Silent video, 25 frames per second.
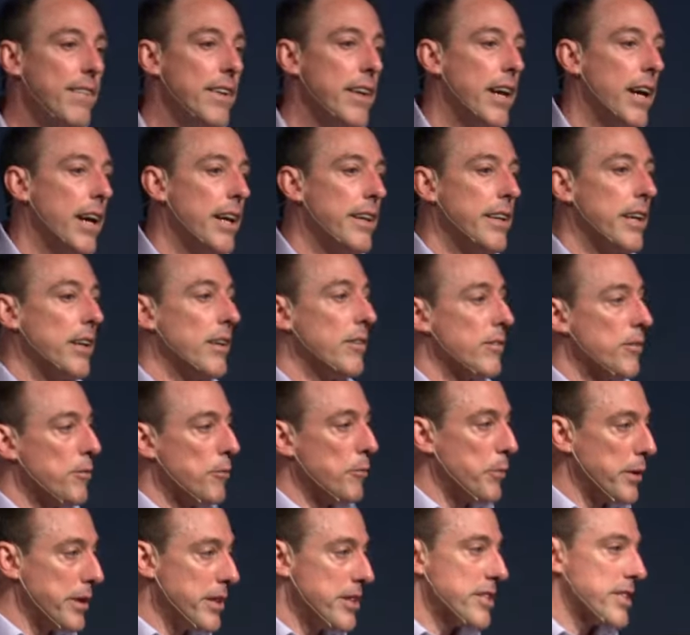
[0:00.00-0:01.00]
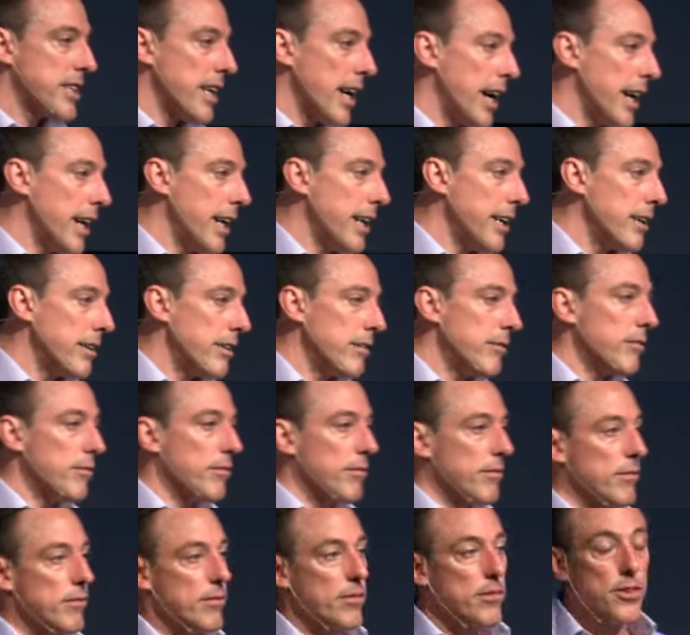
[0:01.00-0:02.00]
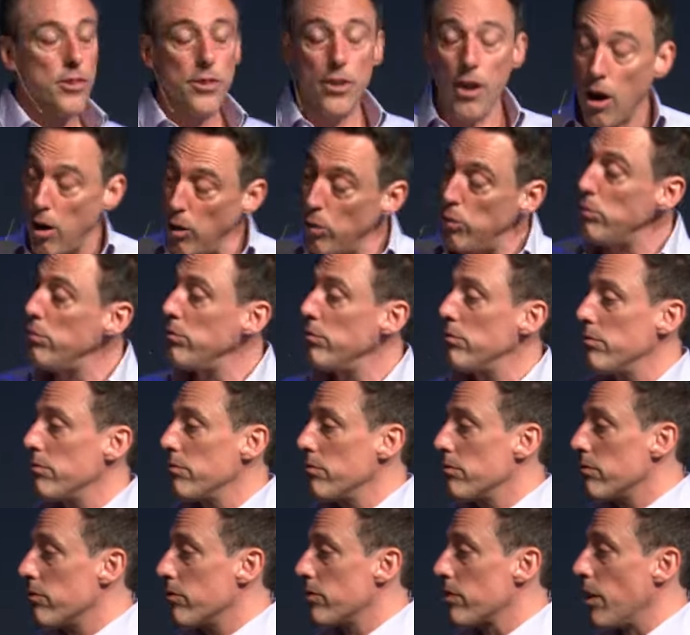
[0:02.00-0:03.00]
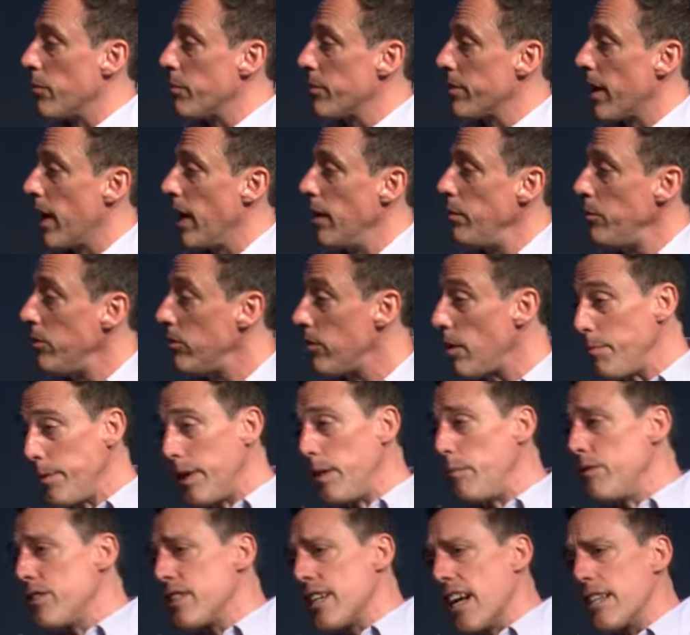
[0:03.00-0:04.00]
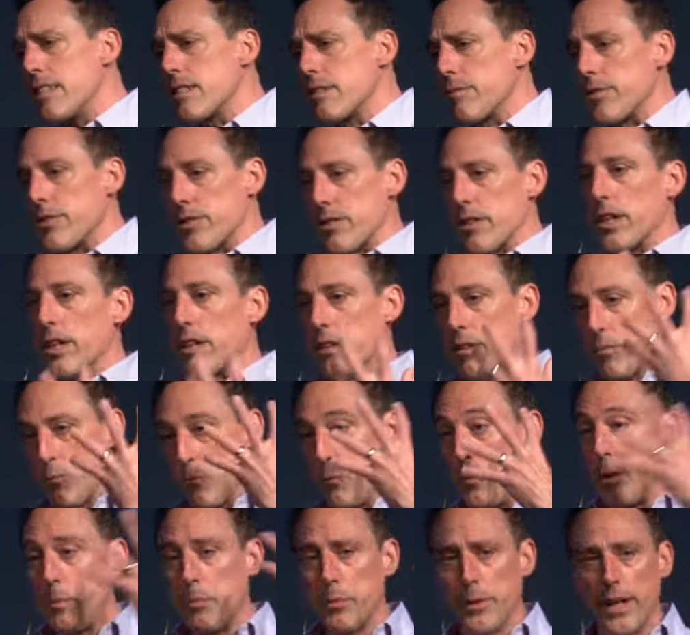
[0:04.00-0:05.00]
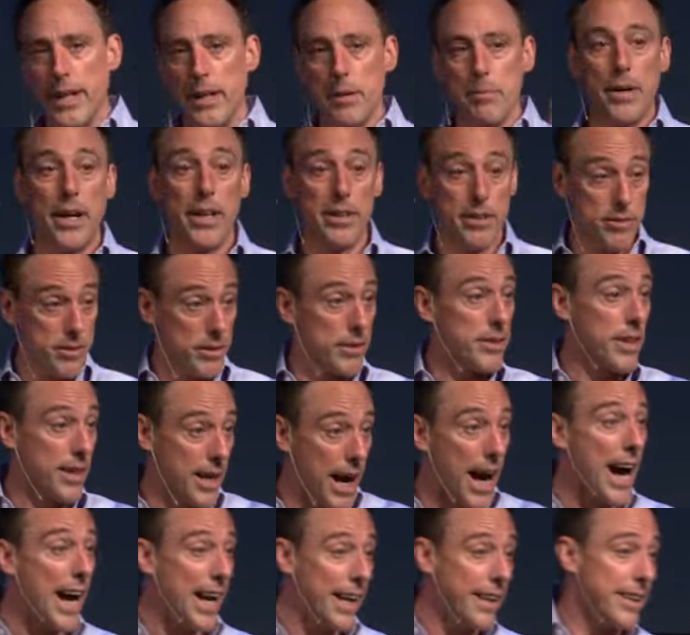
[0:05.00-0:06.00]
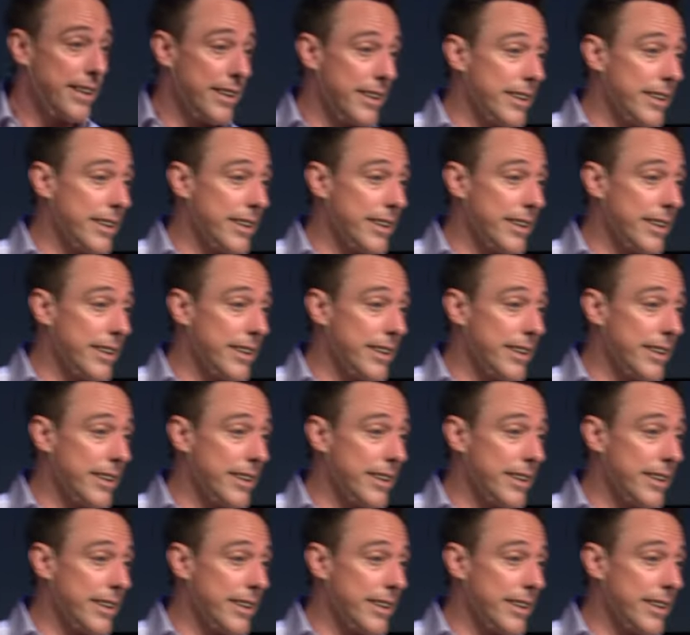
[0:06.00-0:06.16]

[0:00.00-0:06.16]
And then we say, no, sometimes. Sometimes, yes, if it's like we prayed about it, so the guy, then